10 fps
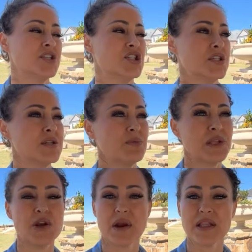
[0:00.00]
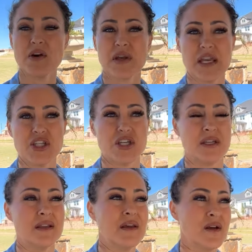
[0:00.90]
it's just a really great
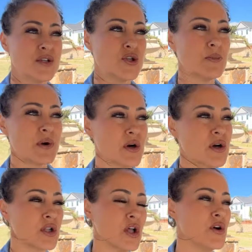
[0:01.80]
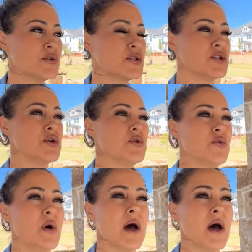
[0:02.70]
location. Super close to